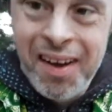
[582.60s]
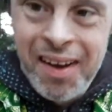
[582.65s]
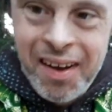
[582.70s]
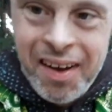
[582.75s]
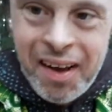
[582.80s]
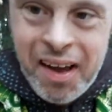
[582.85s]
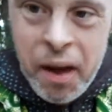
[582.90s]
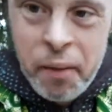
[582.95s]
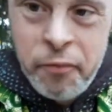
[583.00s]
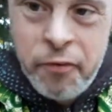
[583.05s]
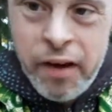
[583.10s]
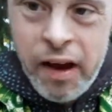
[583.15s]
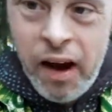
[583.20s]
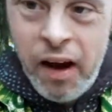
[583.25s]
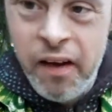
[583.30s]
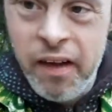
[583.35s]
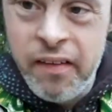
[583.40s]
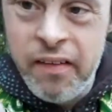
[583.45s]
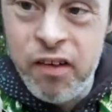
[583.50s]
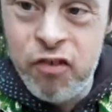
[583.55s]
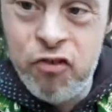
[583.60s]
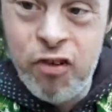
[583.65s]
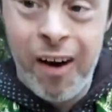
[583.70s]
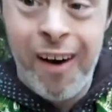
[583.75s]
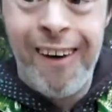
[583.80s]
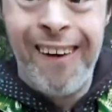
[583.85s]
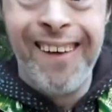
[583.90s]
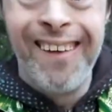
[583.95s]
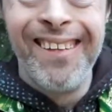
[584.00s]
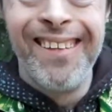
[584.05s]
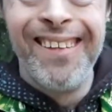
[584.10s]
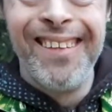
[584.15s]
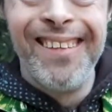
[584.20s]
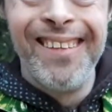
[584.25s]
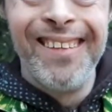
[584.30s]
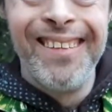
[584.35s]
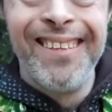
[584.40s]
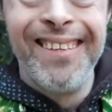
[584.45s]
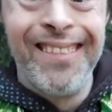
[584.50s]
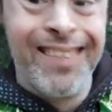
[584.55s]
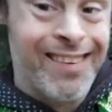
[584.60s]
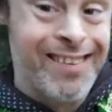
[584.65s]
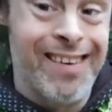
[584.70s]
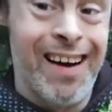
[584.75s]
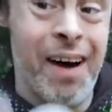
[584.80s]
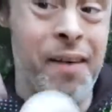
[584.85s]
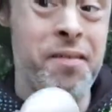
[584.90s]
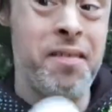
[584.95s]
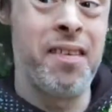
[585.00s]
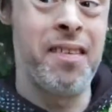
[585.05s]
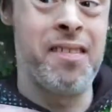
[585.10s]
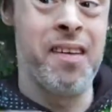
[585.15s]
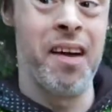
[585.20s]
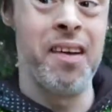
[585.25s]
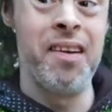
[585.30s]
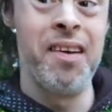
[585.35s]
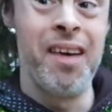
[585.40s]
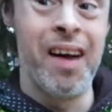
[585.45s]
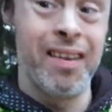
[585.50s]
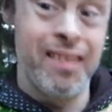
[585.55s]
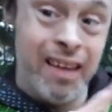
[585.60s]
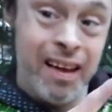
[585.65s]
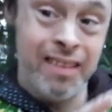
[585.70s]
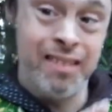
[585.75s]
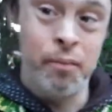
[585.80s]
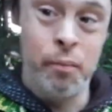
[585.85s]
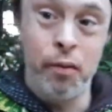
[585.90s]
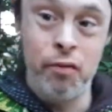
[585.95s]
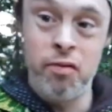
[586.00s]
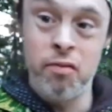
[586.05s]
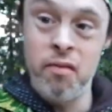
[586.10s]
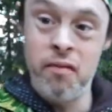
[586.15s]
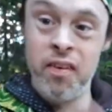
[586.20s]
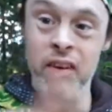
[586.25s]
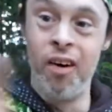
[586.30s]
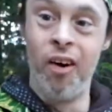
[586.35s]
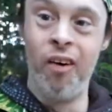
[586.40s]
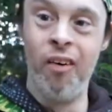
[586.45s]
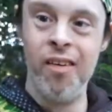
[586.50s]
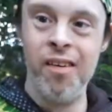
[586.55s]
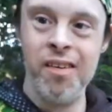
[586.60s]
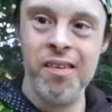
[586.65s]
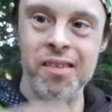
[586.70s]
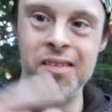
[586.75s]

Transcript: It comes out of the shell. So I was just done as it is, I'm about to reveal